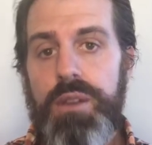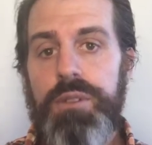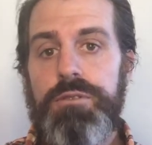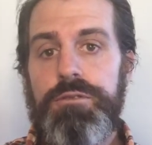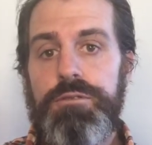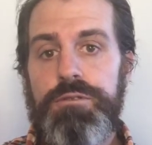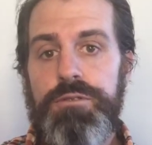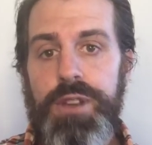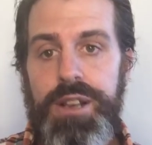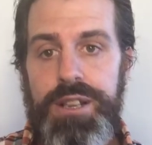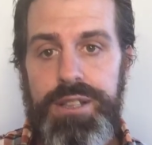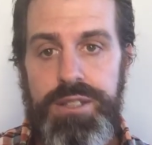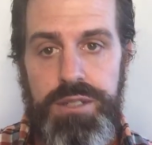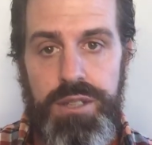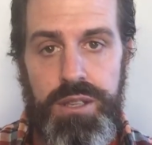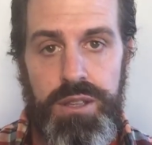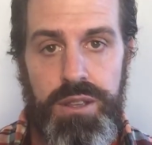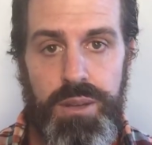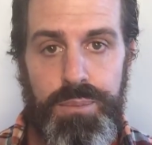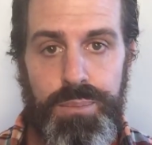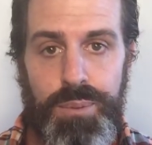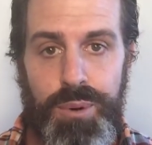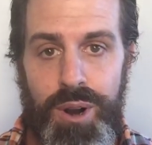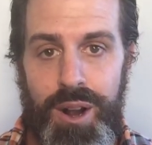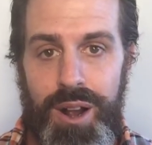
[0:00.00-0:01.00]
fixing
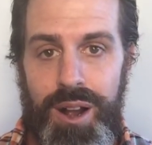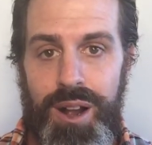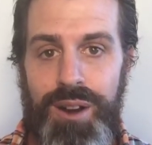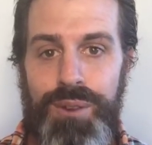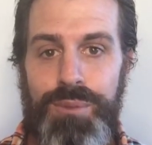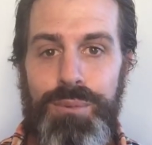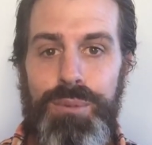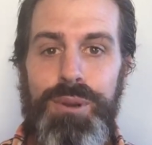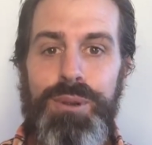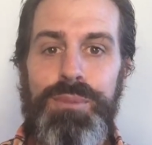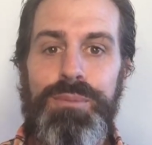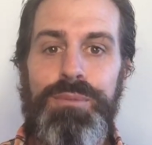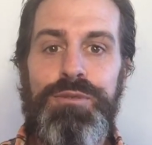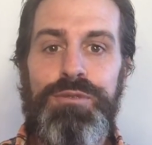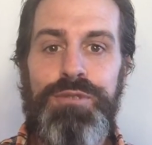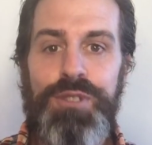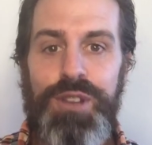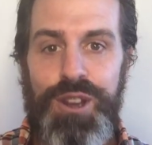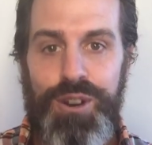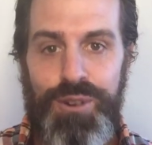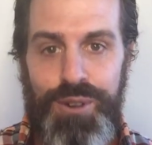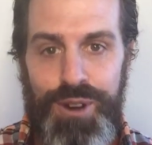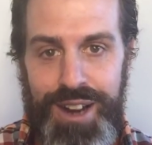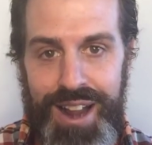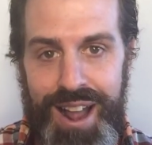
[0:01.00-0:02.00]
the problem,
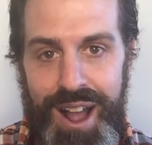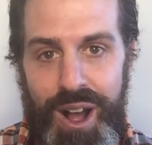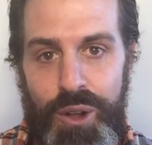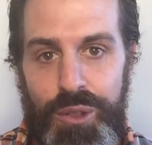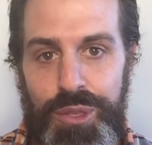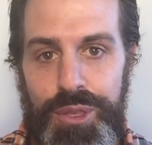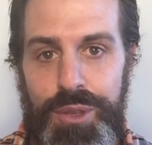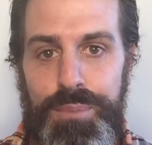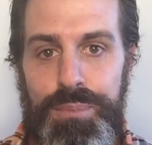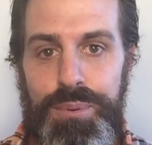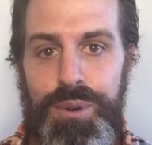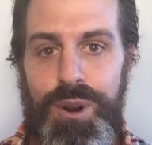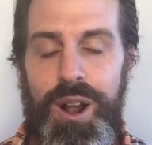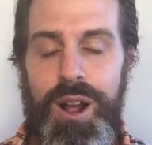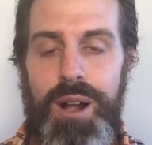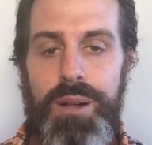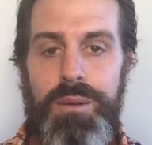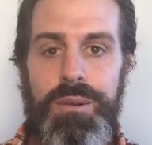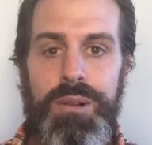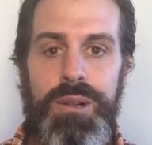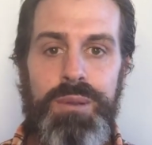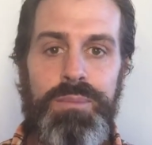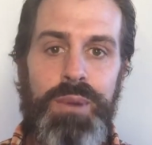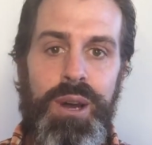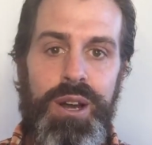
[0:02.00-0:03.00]
figuring out the
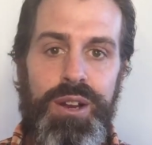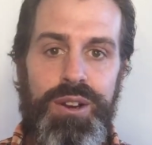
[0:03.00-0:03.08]
problem,